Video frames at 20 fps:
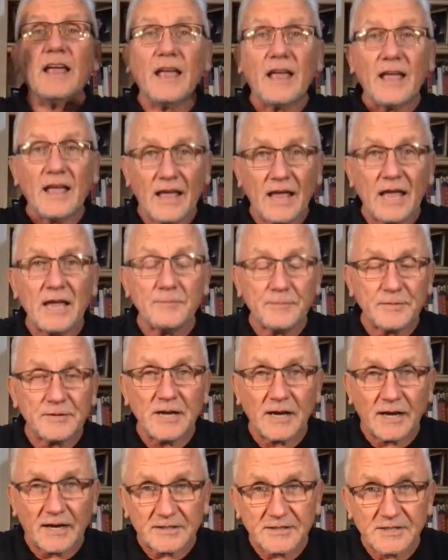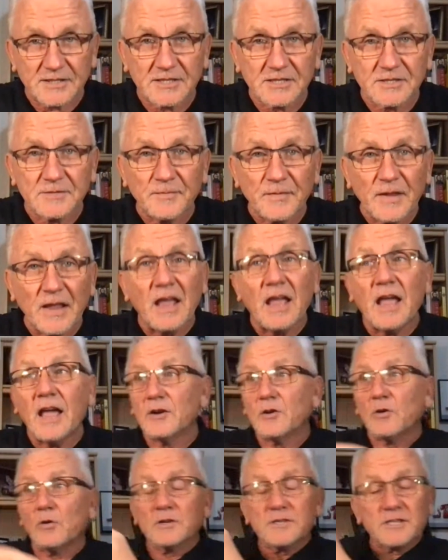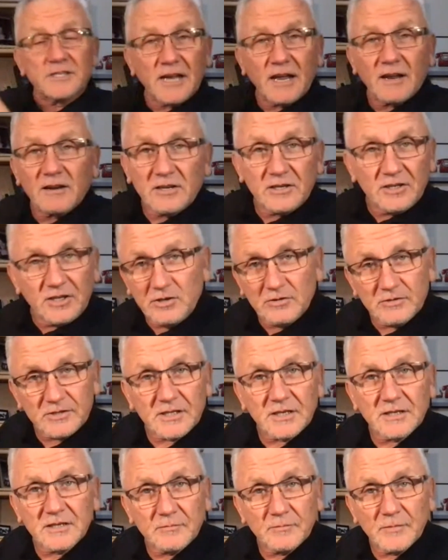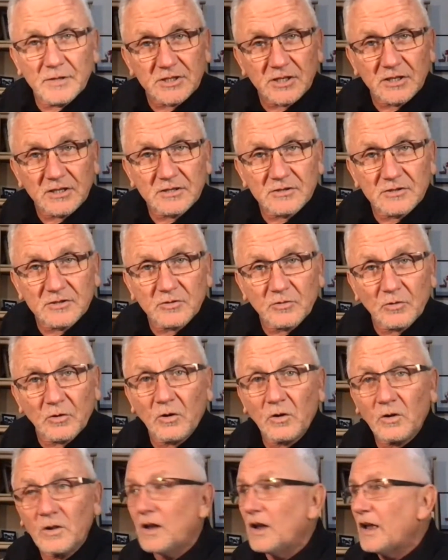ape nuts. And of course, down in Houston at Mission Control,